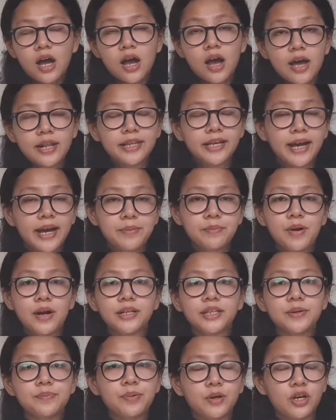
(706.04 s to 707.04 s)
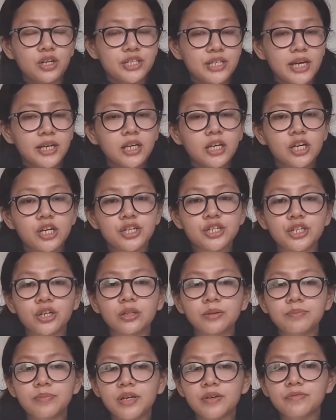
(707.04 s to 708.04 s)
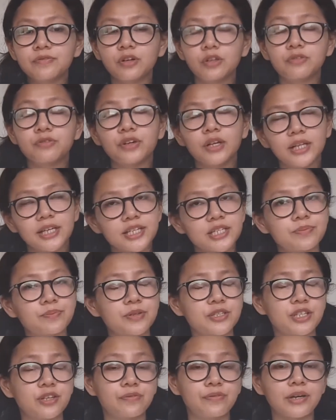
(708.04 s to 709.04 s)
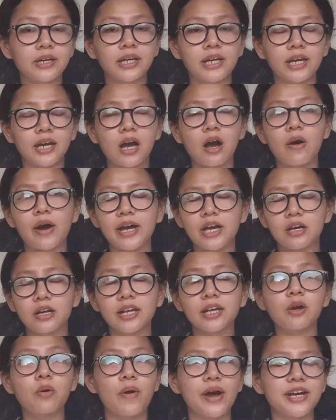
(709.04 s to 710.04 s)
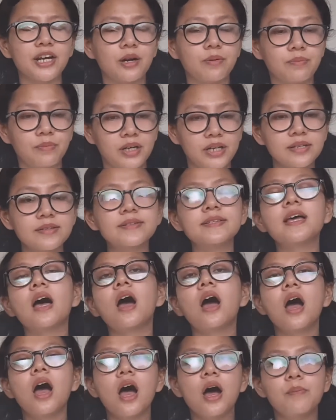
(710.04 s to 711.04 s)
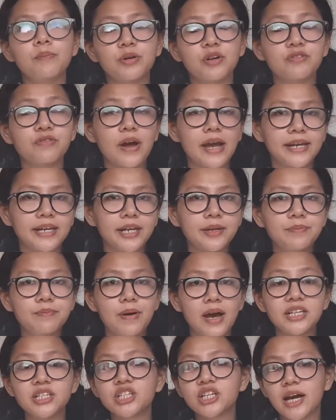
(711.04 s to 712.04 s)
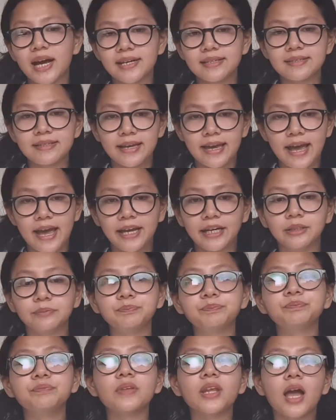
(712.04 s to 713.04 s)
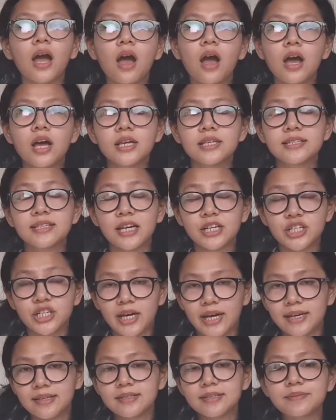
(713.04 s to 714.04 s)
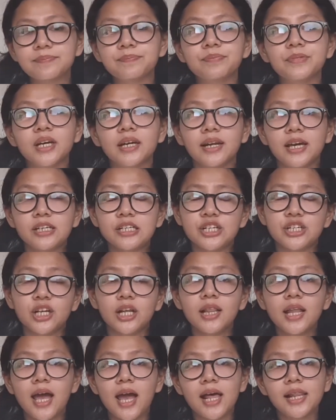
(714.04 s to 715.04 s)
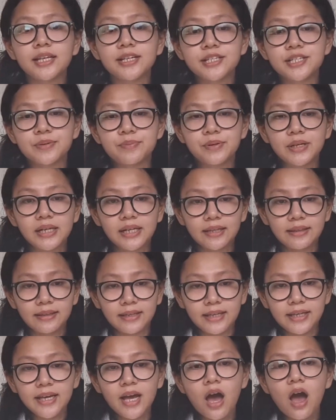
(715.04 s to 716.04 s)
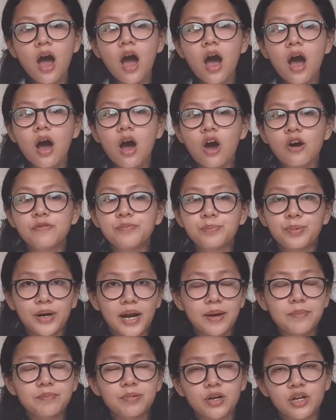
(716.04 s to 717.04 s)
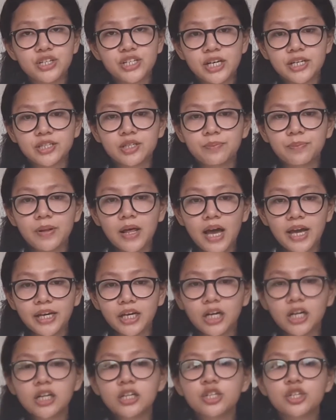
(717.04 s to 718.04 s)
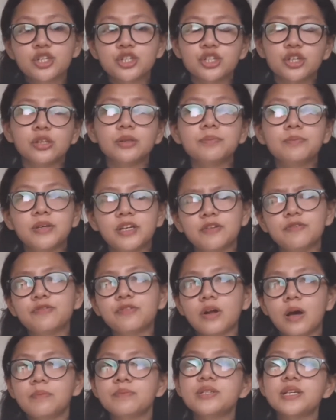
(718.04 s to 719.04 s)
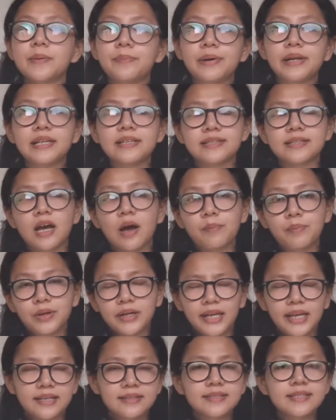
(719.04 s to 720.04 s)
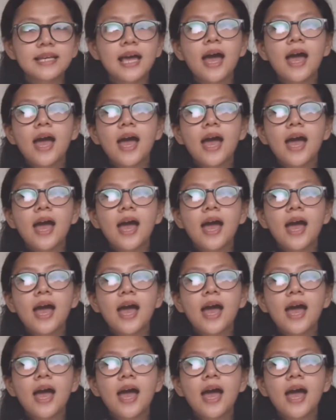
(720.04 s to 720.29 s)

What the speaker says: the MRT project should be fulfilling specific requirements provided by GICA, such as the national eligibility of prime project supplier should be from Japanese companies,